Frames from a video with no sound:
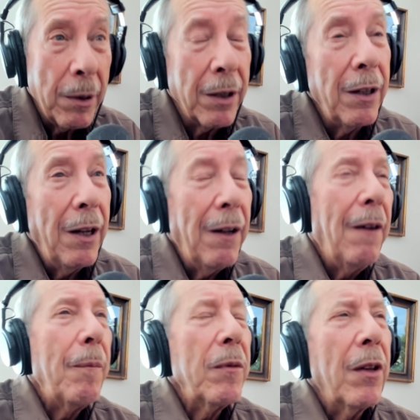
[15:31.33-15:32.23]
And
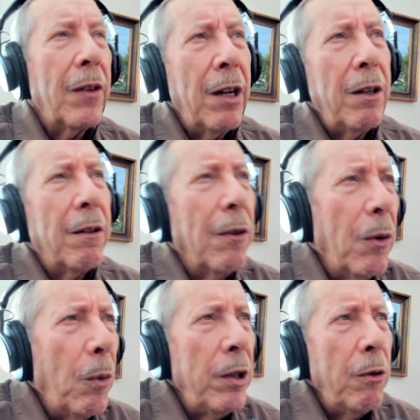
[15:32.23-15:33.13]
then
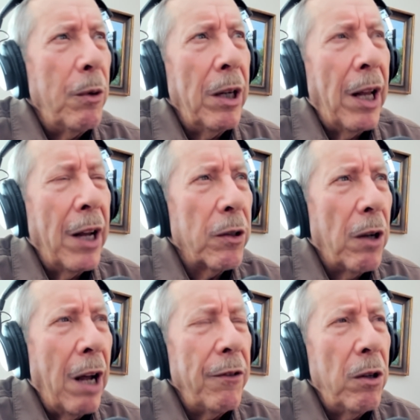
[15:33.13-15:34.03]
when you realize
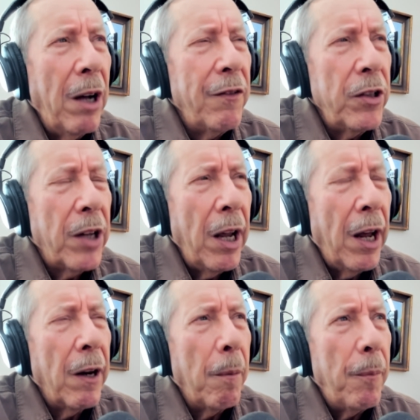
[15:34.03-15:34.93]
that I've just
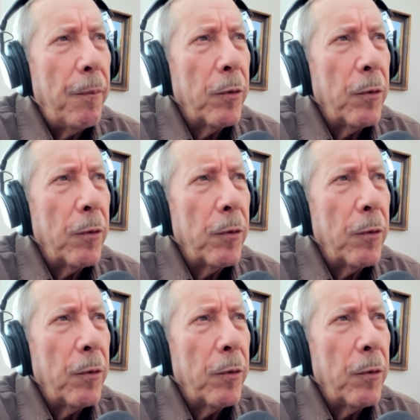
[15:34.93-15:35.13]
had a